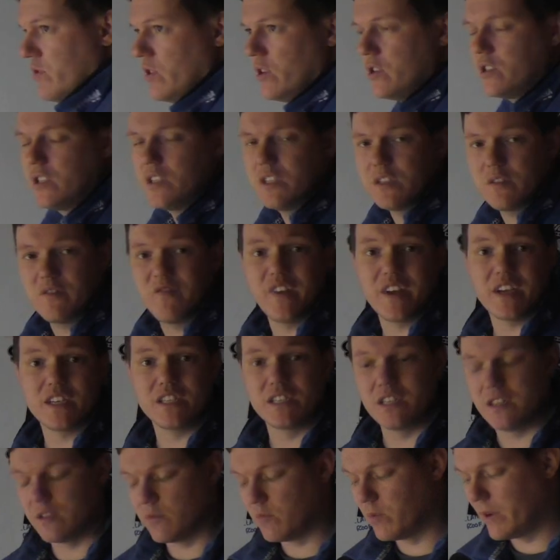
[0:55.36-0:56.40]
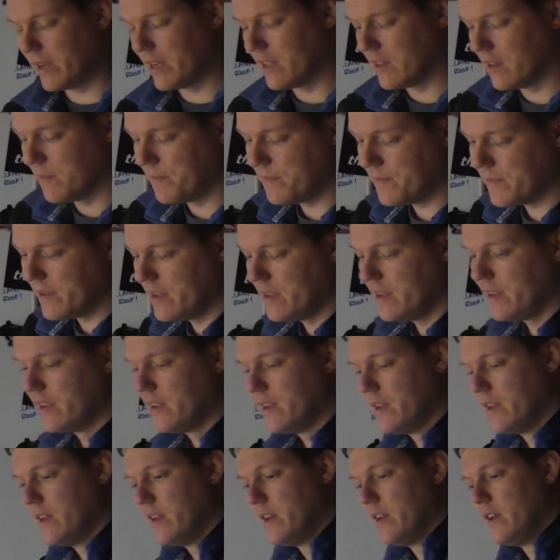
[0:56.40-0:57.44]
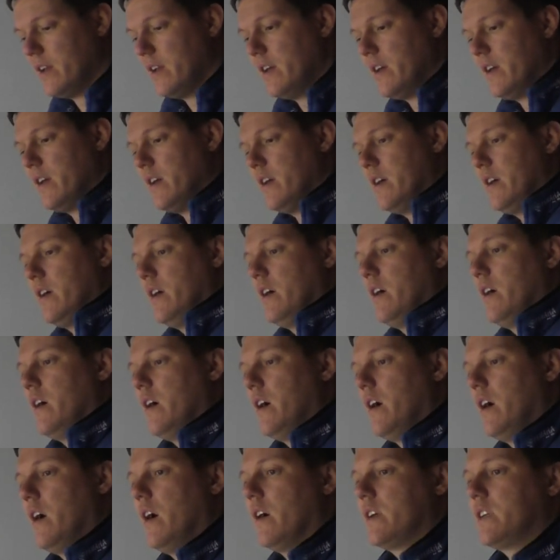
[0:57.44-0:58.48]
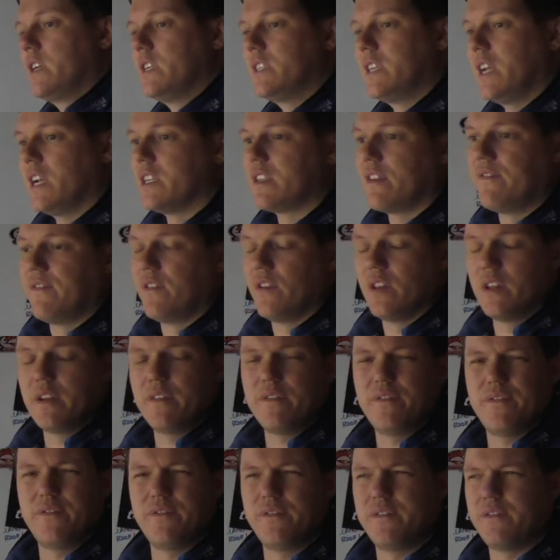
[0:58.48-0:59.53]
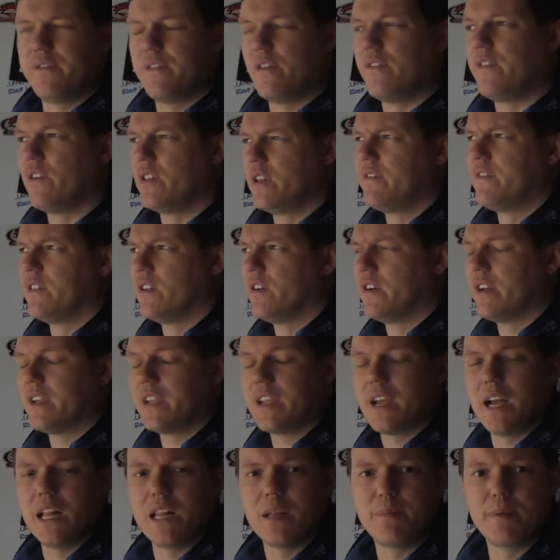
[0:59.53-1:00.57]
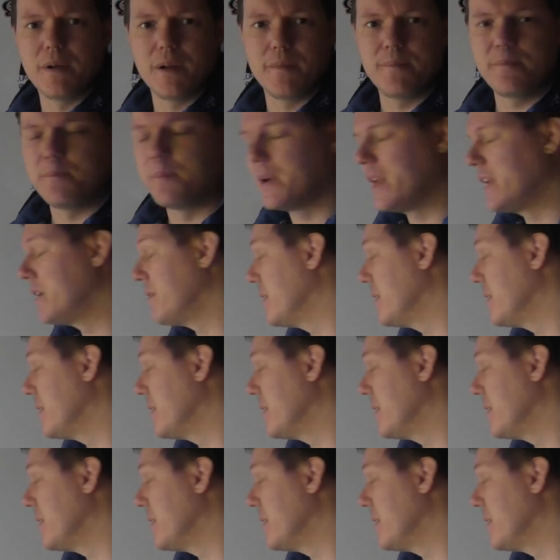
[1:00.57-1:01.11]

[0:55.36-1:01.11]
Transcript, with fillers: rotor that's fixed to the wheel because uh, it has a fully fully floating caliper. But